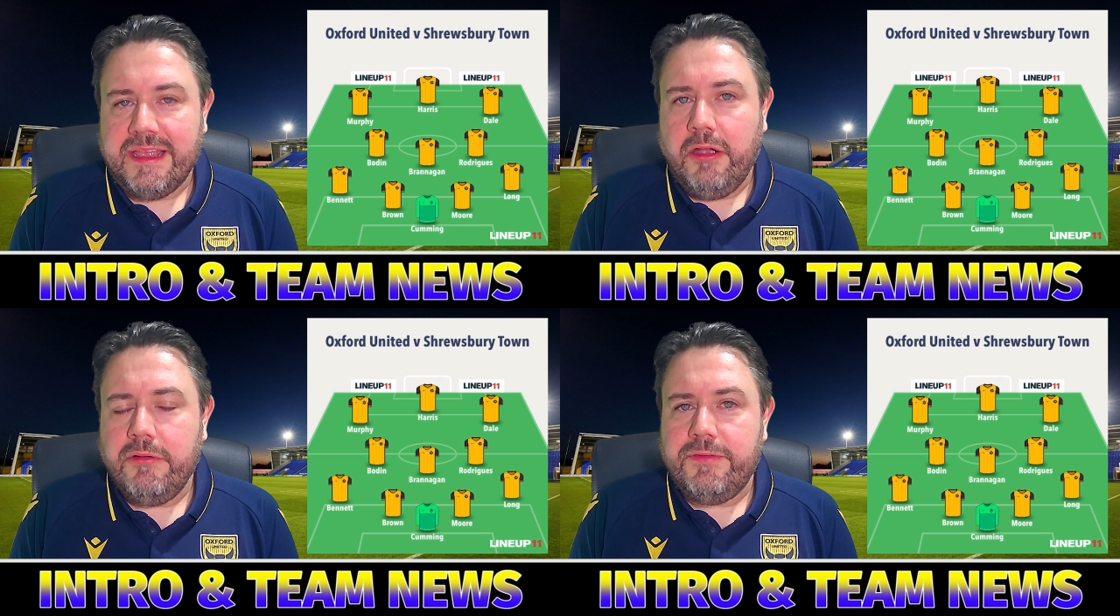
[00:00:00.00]

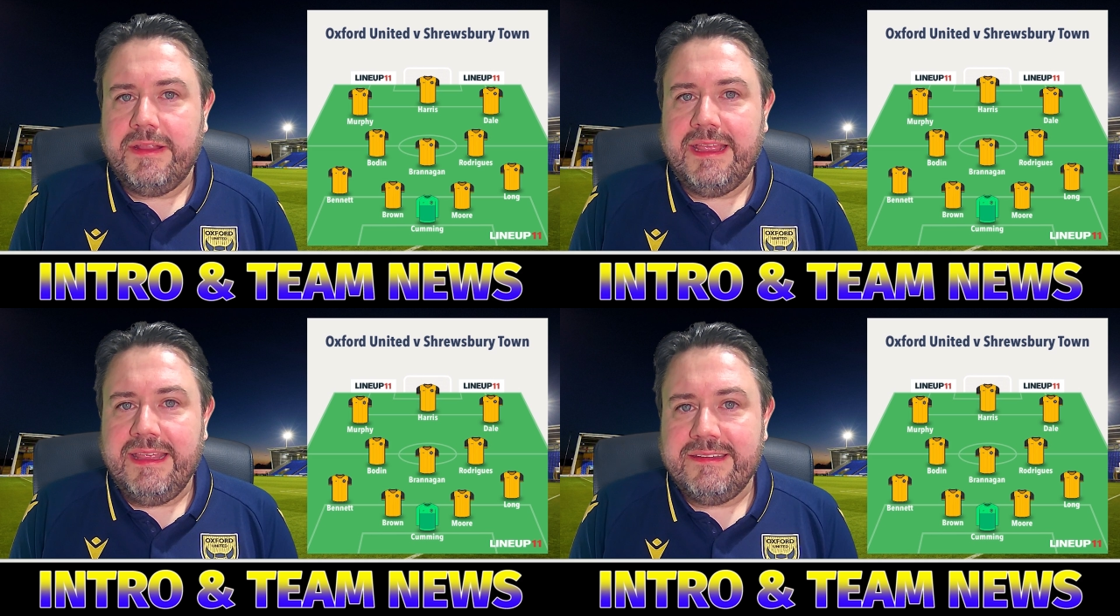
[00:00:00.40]

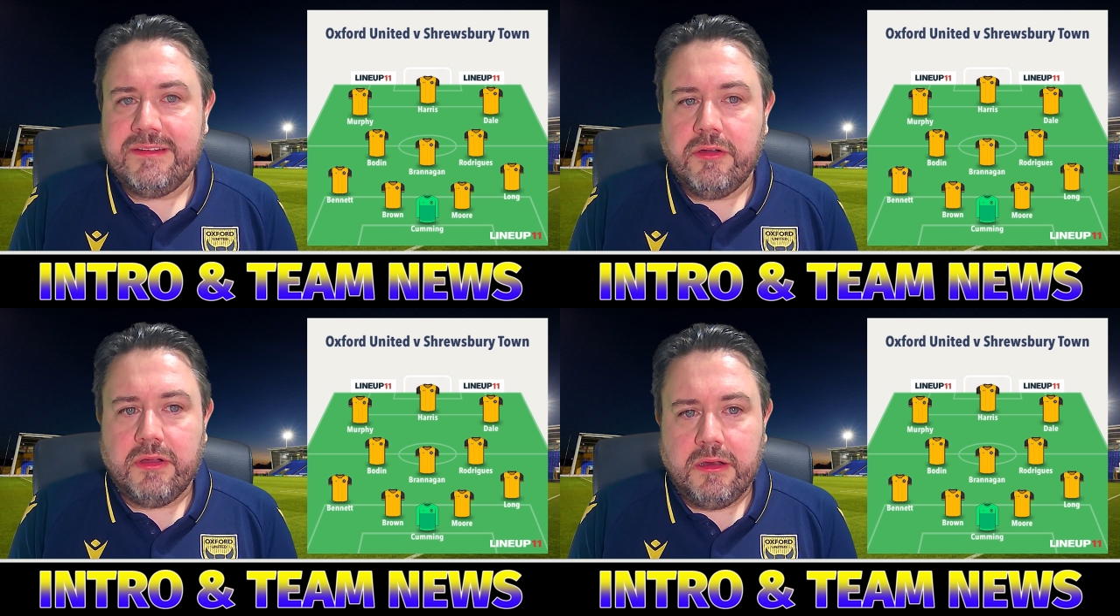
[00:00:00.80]
Hopefully it is
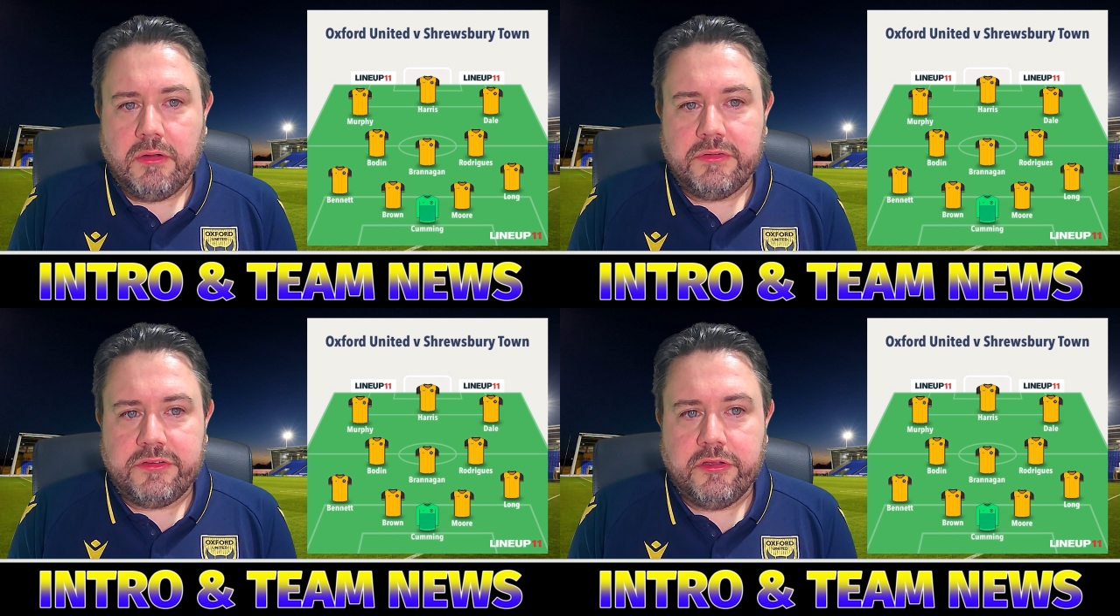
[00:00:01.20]
not a
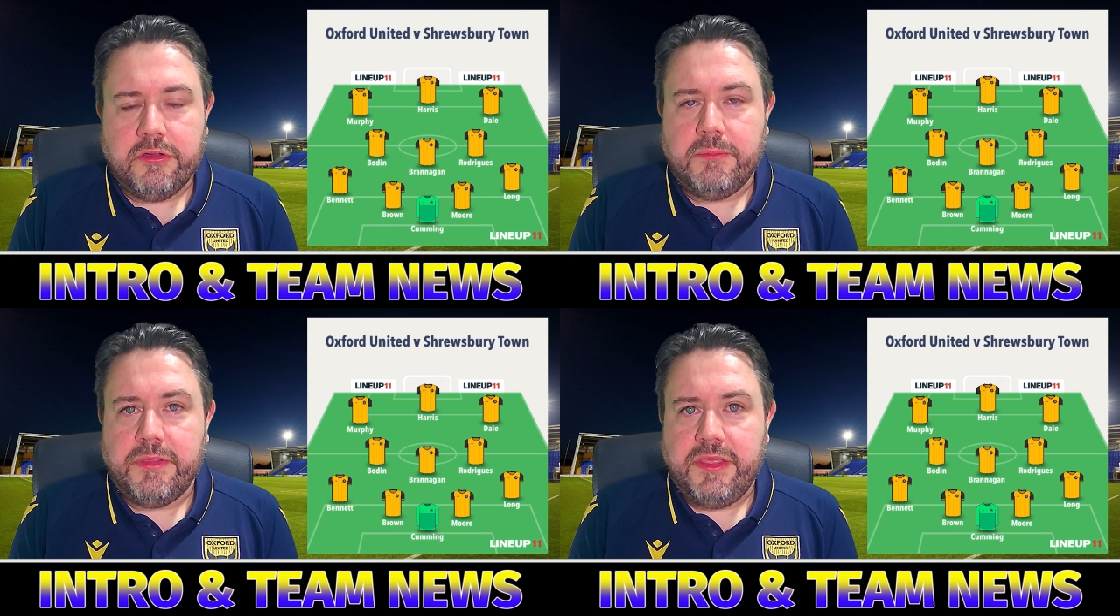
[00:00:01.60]

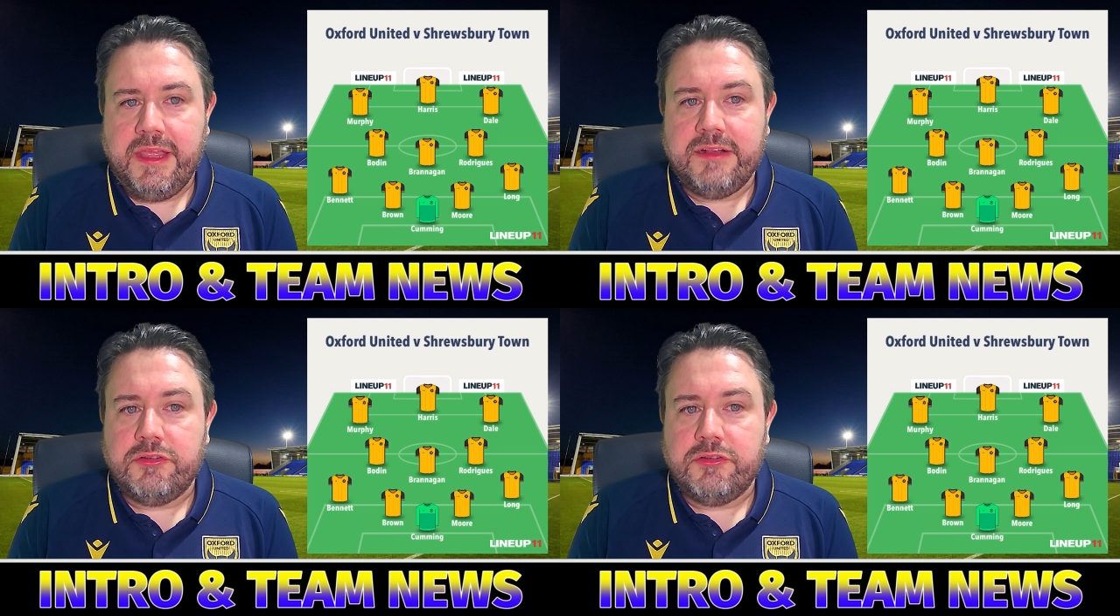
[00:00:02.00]
long-term thing.